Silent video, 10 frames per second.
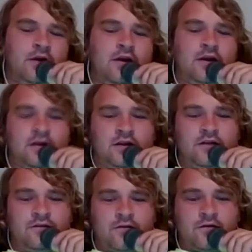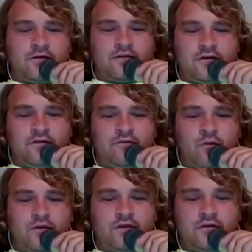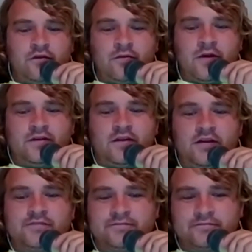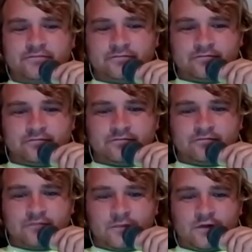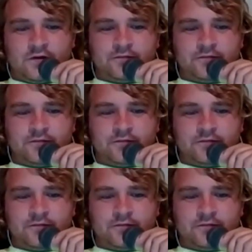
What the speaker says: And then, of course, the 4-cylinder Mustang. So,